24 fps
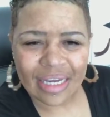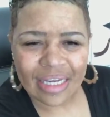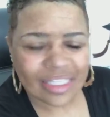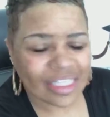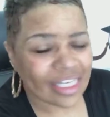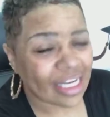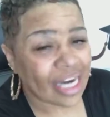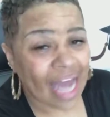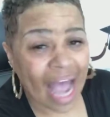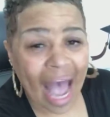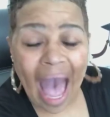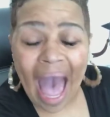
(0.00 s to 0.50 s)

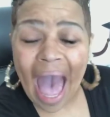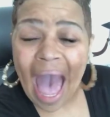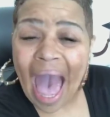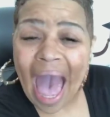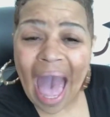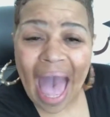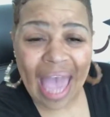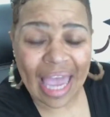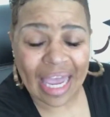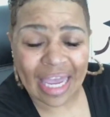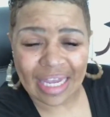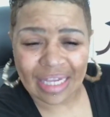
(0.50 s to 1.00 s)
to the
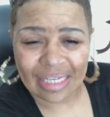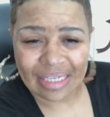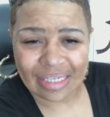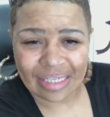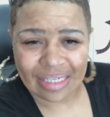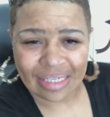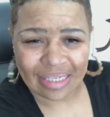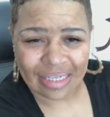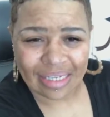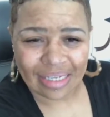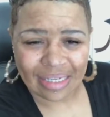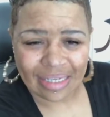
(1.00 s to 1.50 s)

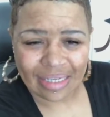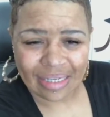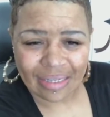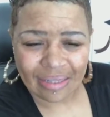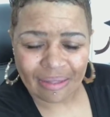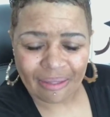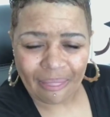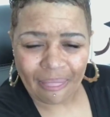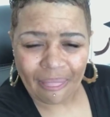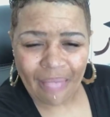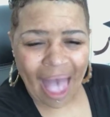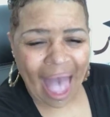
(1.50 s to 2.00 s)
highest
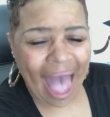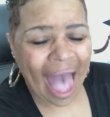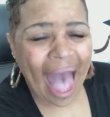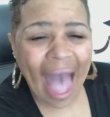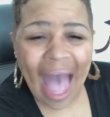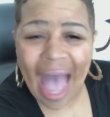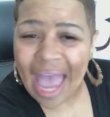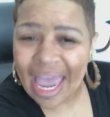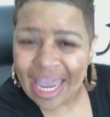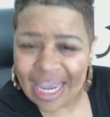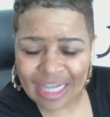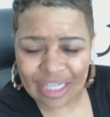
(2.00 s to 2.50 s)

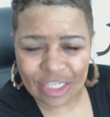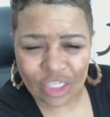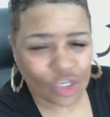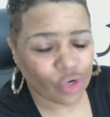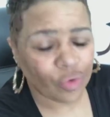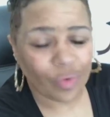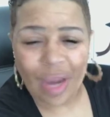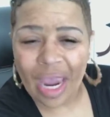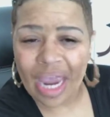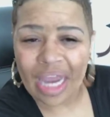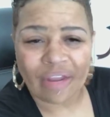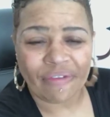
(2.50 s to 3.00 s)

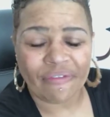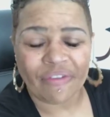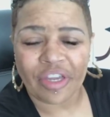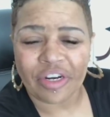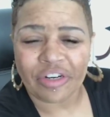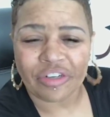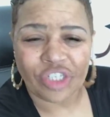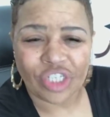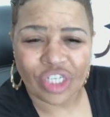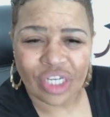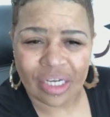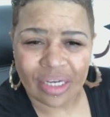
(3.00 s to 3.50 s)
creative
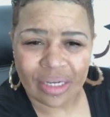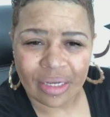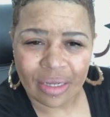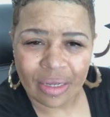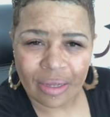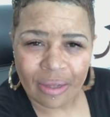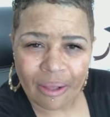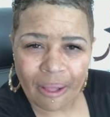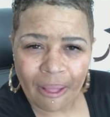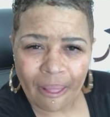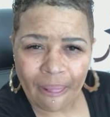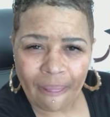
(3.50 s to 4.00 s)
energy,
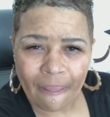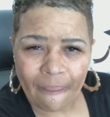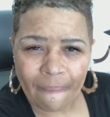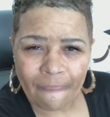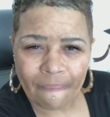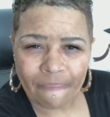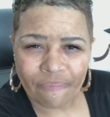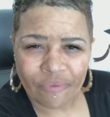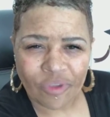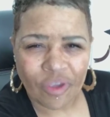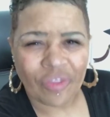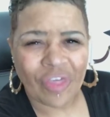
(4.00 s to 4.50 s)

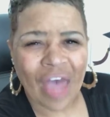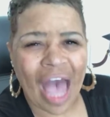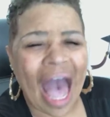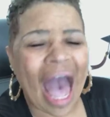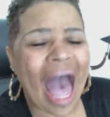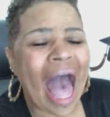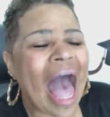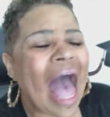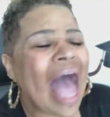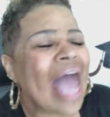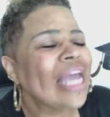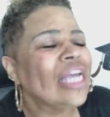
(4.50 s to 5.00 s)
to the
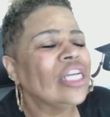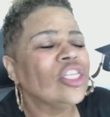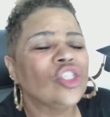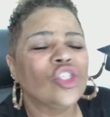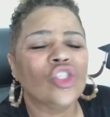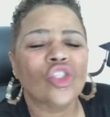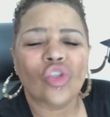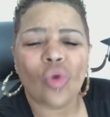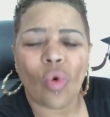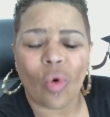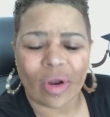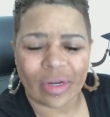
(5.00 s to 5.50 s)

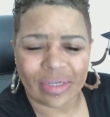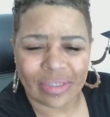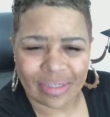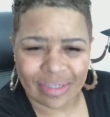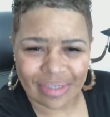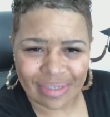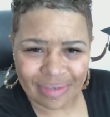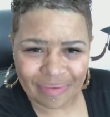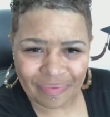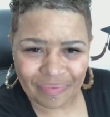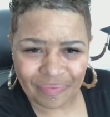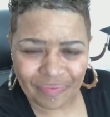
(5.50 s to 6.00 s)
highest
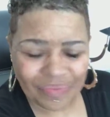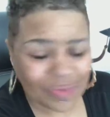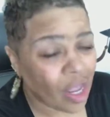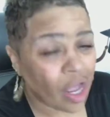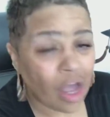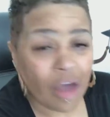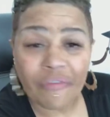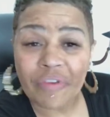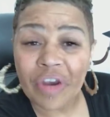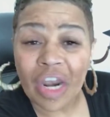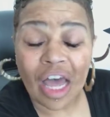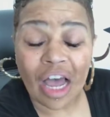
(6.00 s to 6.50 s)
source
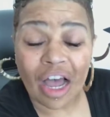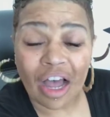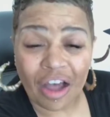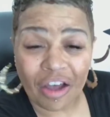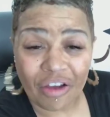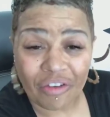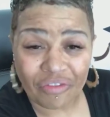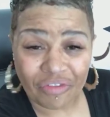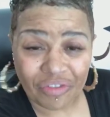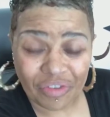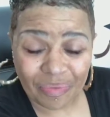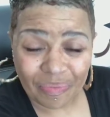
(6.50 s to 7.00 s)
of
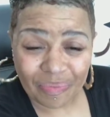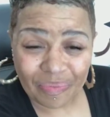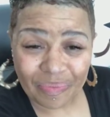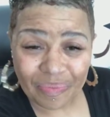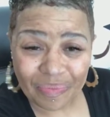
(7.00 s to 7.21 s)
love.